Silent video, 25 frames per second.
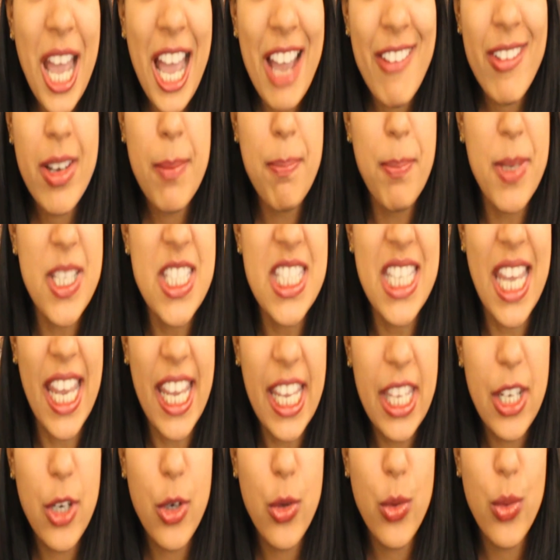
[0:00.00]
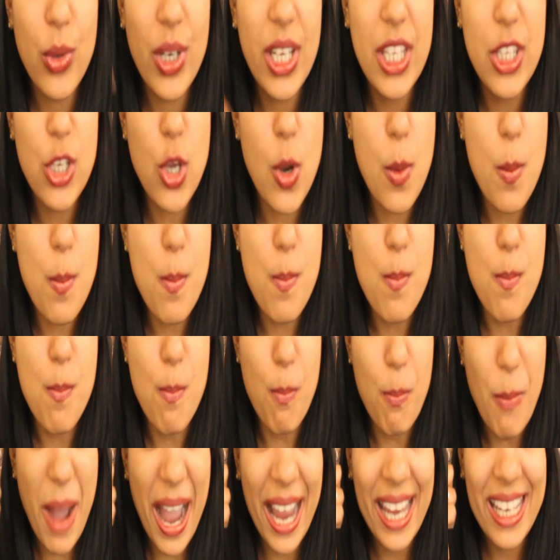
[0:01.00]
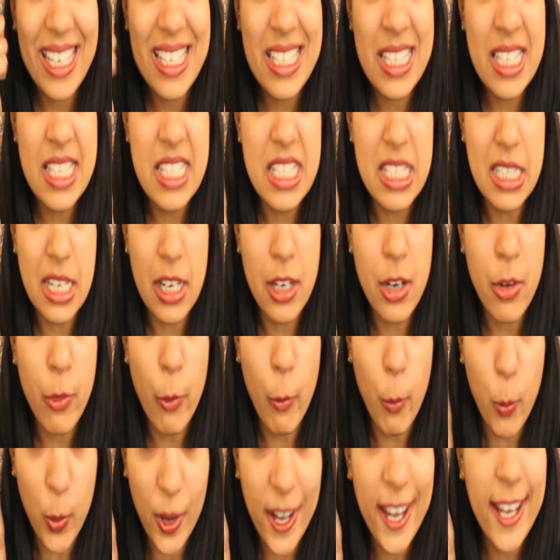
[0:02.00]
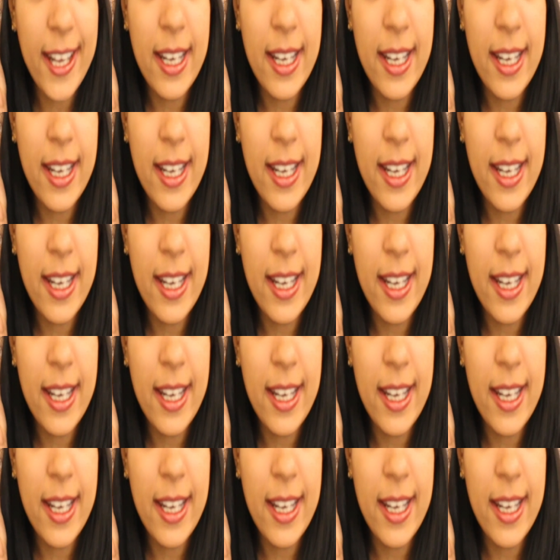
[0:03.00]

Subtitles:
Do you have a potato in your mind instead of a